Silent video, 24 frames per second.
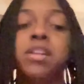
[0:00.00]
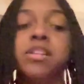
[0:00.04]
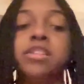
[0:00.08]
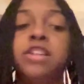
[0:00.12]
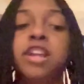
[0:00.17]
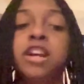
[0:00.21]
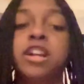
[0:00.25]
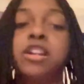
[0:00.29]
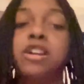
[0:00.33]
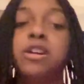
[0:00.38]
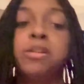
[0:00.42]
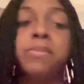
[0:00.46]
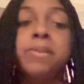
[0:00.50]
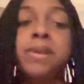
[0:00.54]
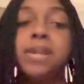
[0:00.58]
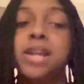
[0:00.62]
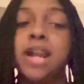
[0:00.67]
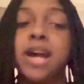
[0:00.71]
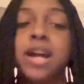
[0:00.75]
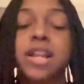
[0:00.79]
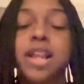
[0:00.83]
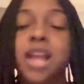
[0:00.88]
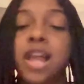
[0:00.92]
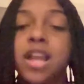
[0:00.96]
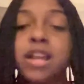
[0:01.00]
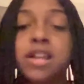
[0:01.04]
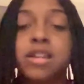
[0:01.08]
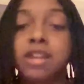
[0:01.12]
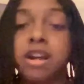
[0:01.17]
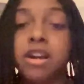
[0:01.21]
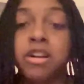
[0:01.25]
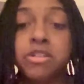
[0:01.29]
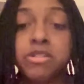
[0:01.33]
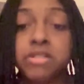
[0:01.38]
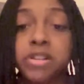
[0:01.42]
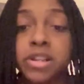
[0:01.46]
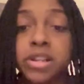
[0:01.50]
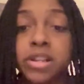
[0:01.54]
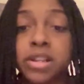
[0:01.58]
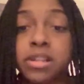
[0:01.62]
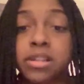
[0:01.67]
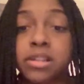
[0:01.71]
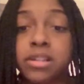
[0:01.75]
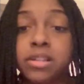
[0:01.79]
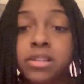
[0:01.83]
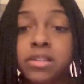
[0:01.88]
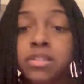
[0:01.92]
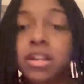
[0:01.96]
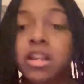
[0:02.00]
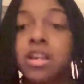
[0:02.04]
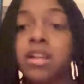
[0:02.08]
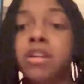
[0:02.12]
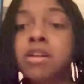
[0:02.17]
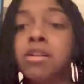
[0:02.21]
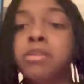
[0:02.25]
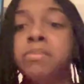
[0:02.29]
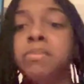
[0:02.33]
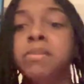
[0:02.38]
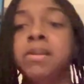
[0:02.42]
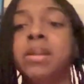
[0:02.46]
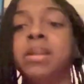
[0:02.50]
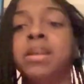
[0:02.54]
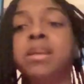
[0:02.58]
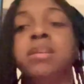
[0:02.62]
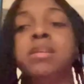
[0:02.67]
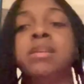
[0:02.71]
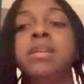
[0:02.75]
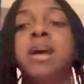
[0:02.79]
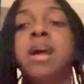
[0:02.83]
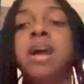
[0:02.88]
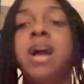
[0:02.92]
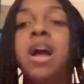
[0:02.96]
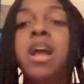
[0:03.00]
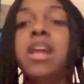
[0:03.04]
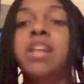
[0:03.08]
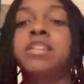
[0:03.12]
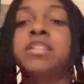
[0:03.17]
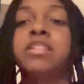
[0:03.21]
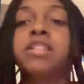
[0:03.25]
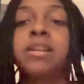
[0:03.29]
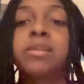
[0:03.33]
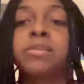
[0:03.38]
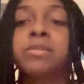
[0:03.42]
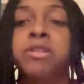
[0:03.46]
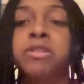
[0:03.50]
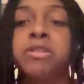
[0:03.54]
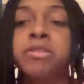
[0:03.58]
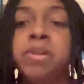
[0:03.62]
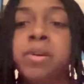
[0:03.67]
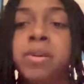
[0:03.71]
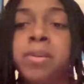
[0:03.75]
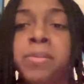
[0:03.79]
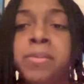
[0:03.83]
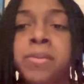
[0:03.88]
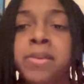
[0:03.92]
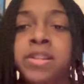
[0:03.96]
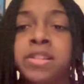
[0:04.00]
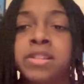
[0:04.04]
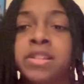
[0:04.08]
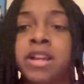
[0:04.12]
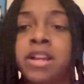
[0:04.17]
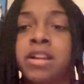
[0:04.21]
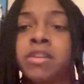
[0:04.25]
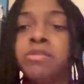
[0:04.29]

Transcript: That don't mean I can't learn it. That don't mean that it's something wrong with me because I